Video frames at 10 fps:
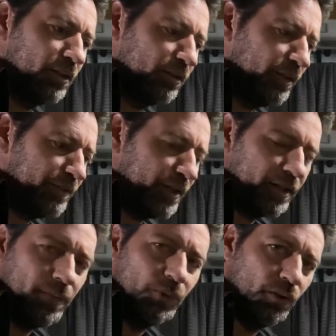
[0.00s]
let that
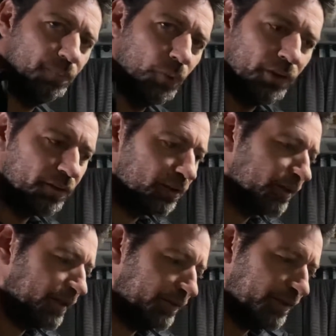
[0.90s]
come to a boil,
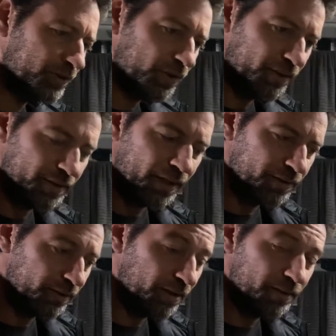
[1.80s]
and then turn it
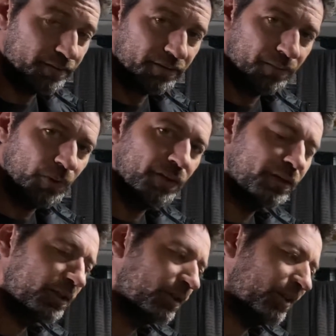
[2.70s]
down and let it simmer
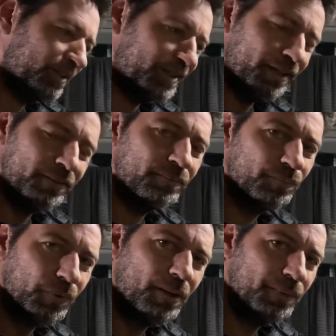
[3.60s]
Again,
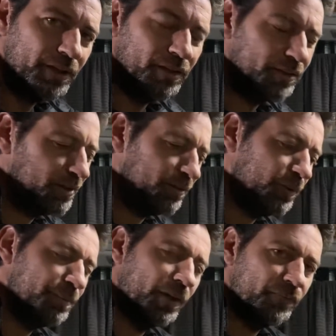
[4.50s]
probably going to
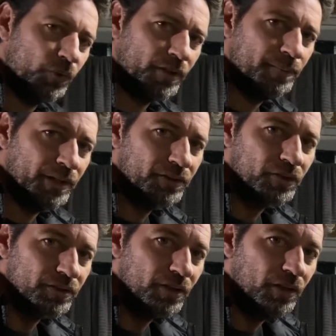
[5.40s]
be about 40 minutes
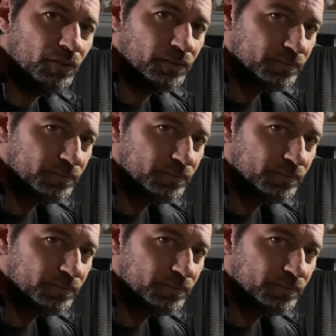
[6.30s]
or so.